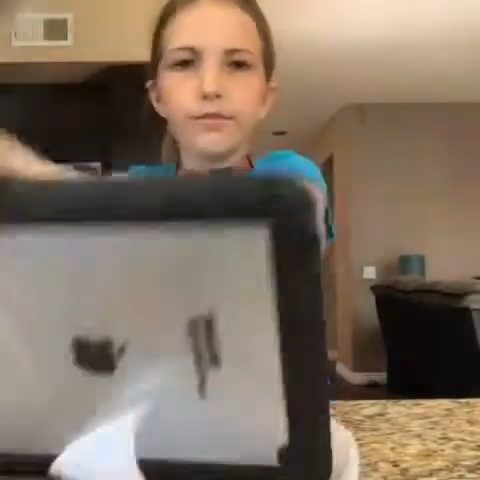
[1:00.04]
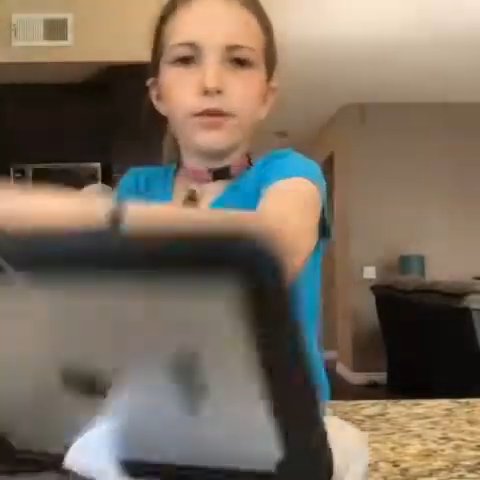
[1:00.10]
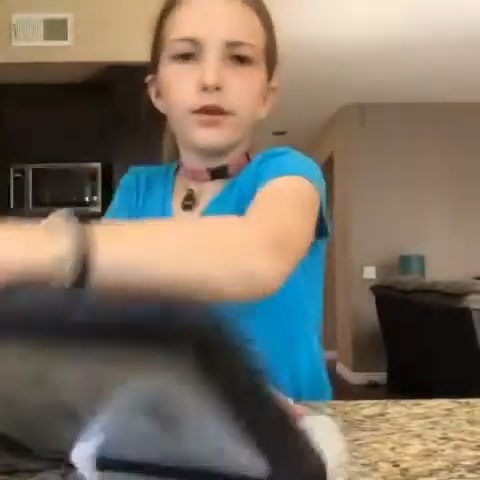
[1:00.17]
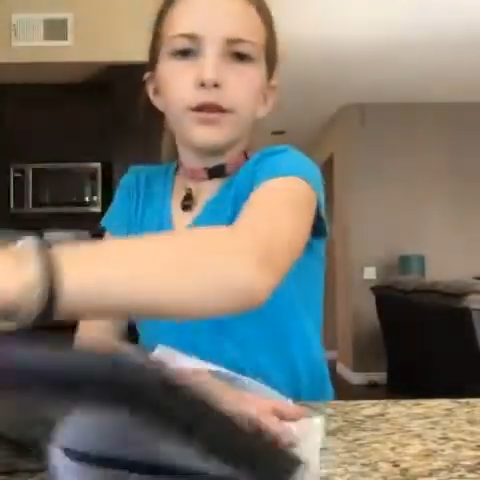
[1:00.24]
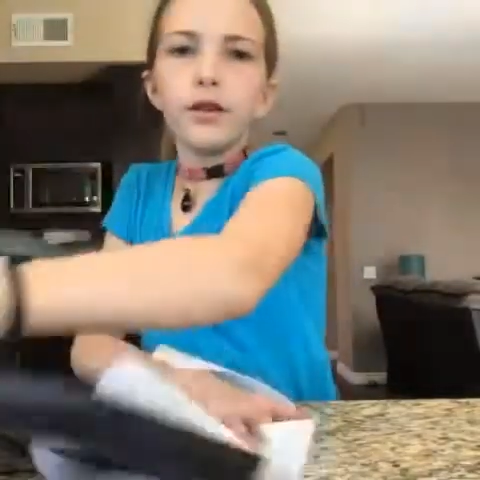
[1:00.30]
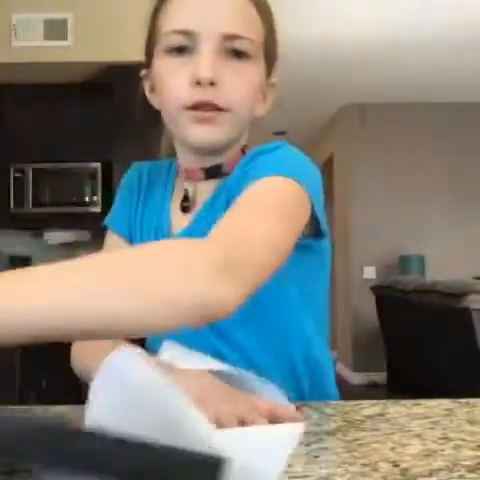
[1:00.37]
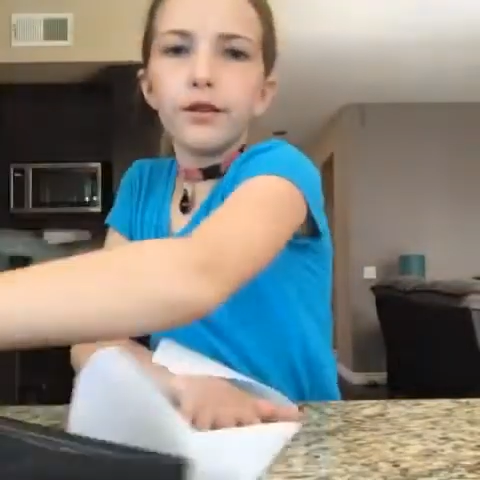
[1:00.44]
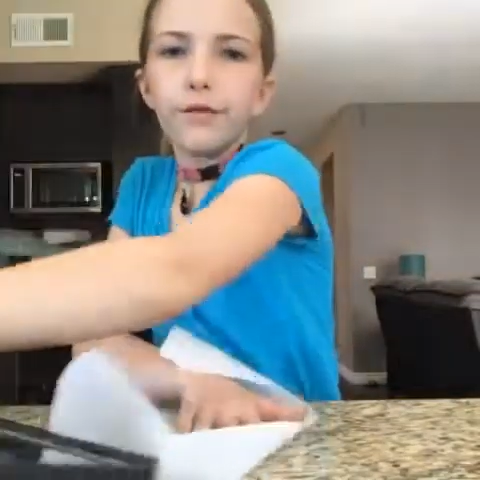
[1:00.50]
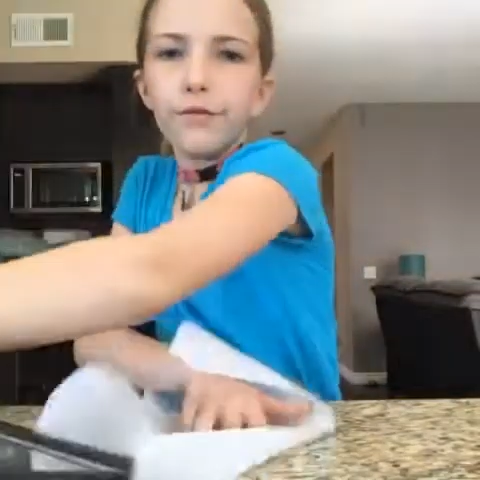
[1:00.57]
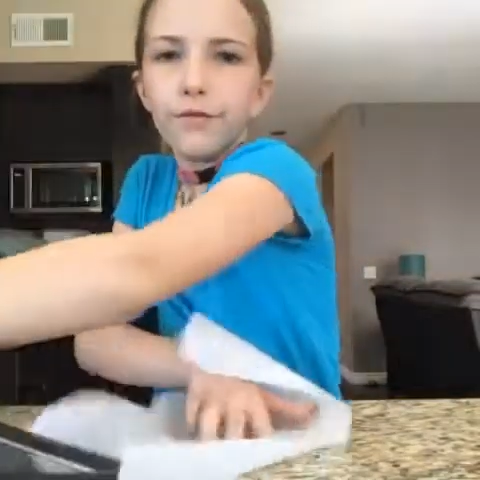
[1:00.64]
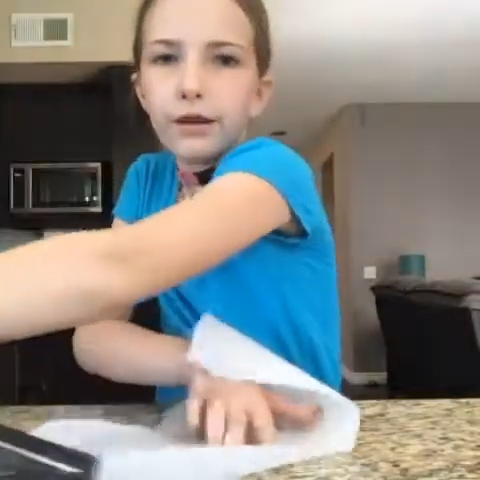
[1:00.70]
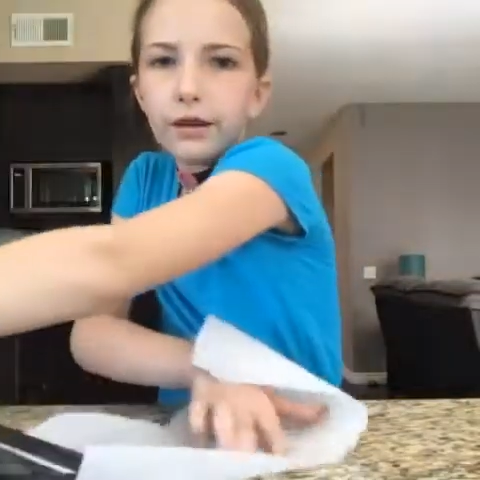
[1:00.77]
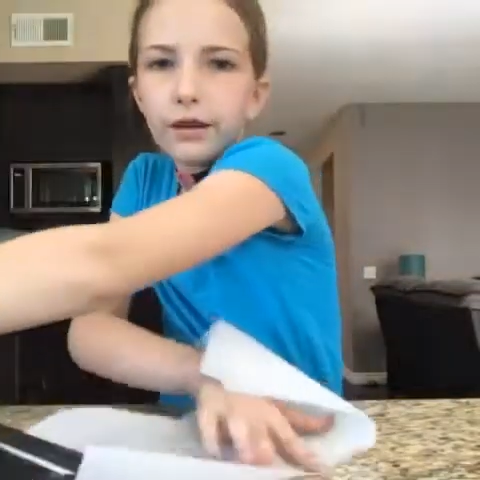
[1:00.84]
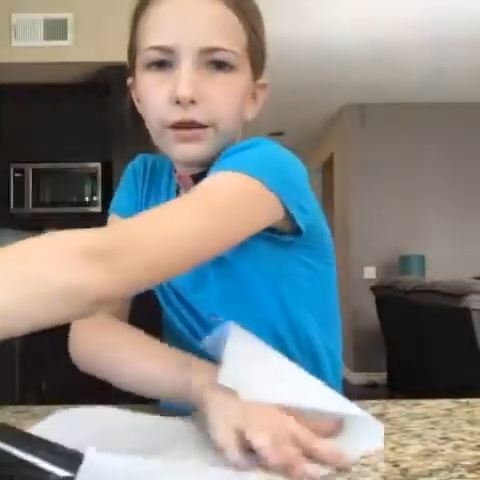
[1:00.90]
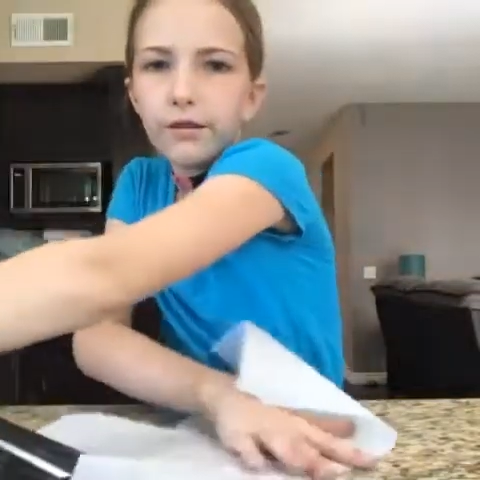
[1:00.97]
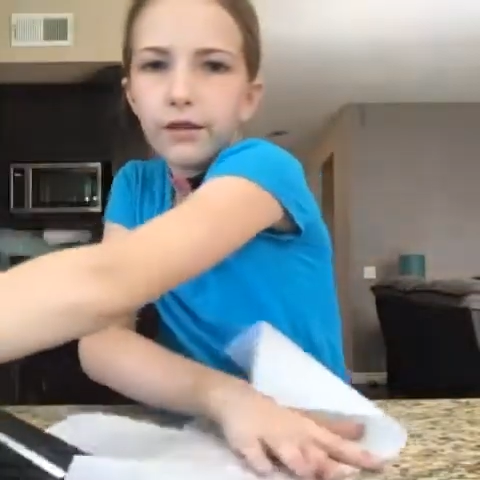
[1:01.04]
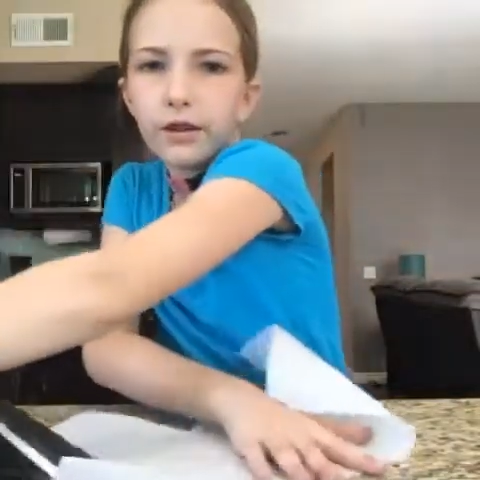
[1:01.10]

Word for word: Put it on the front of